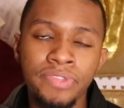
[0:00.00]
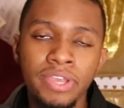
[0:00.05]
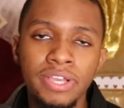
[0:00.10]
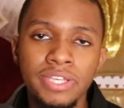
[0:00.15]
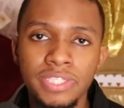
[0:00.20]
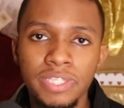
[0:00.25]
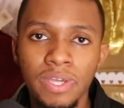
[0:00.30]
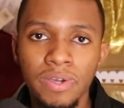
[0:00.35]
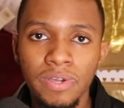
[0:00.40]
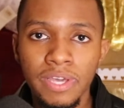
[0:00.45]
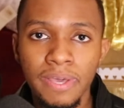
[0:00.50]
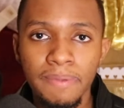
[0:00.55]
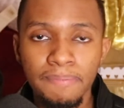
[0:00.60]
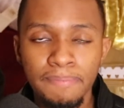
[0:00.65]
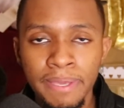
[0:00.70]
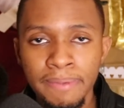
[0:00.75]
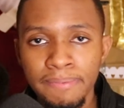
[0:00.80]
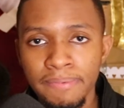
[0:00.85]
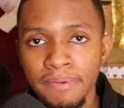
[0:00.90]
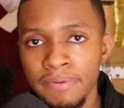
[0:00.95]
So good
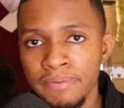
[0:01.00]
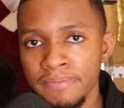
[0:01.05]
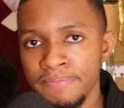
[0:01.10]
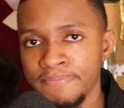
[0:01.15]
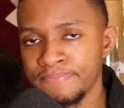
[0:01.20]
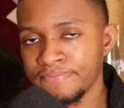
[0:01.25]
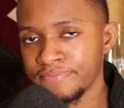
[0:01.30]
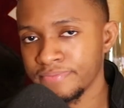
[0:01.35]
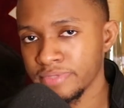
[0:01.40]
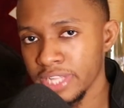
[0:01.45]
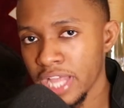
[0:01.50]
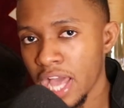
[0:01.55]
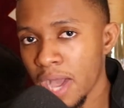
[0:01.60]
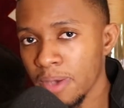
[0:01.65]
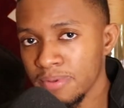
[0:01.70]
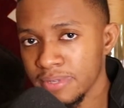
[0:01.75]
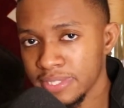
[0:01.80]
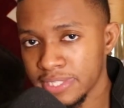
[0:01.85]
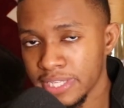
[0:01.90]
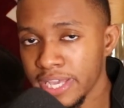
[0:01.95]
people, that
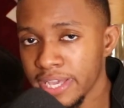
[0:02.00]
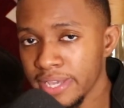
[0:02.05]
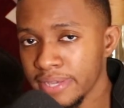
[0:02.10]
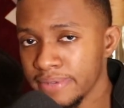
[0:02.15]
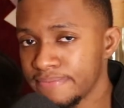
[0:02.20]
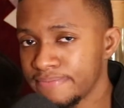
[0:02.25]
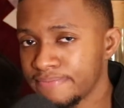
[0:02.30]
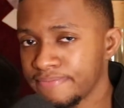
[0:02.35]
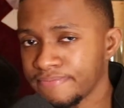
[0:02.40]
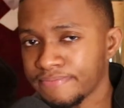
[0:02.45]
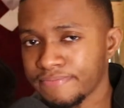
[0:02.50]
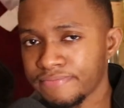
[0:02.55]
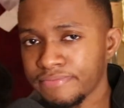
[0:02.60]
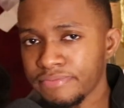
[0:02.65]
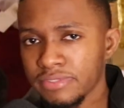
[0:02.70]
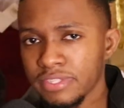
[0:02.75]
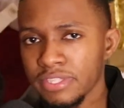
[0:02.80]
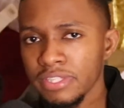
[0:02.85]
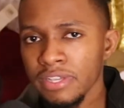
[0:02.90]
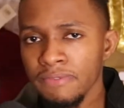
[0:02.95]
was it
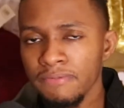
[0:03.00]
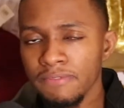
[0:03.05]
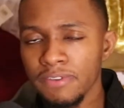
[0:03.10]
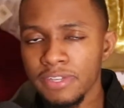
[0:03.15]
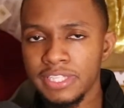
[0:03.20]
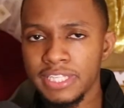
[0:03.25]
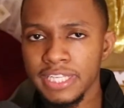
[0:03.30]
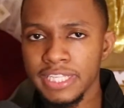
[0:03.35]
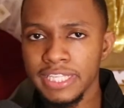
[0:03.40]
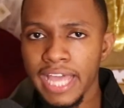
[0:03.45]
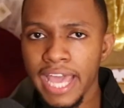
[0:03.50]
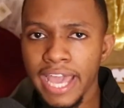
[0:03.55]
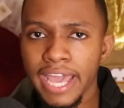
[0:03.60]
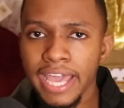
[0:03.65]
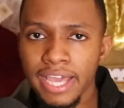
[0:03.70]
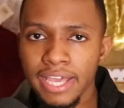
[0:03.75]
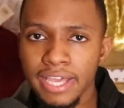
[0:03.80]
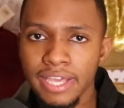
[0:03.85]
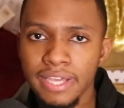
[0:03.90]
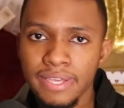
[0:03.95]
for
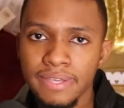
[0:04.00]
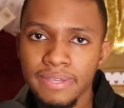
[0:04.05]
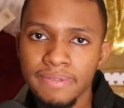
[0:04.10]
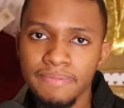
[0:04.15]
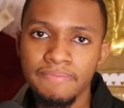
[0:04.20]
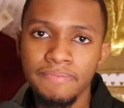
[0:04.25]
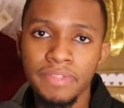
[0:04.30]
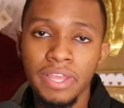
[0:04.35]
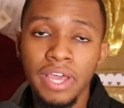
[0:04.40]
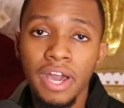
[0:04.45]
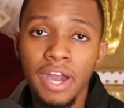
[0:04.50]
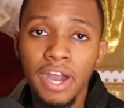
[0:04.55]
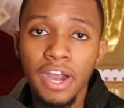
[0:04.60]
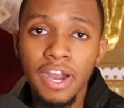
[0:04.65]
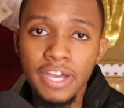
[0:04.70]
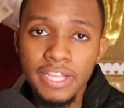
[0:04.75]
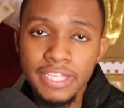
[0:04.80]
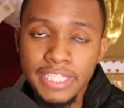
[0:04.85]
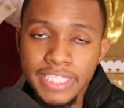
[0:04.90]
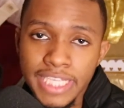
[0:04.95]
today.
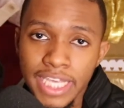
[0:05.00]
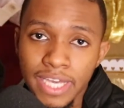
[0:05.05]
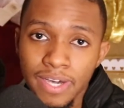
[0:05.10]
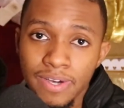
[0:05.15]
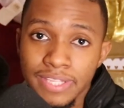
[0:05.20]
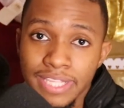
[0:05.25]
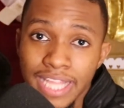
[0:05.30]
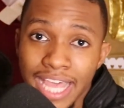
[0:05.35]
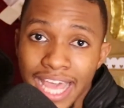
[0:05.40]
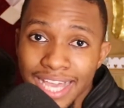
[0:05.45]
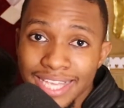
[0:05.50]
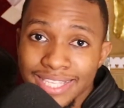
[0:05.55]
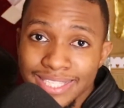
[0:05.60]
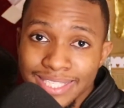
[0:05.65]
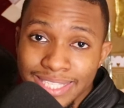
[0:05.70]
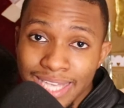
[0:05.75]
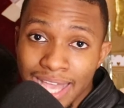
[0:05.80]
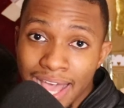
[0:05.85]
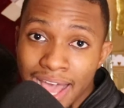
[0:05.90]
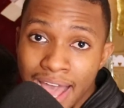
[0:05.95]
Until
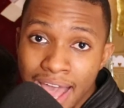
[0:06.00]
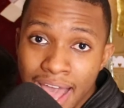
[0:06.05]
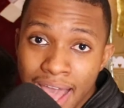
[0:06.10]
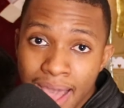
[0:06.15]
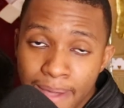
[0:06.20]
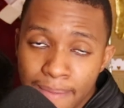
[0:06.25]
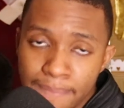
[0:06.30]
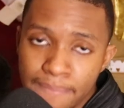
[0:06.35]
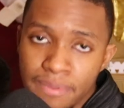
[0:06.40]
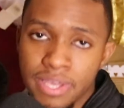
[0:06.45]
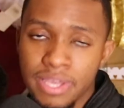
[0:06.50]
next time,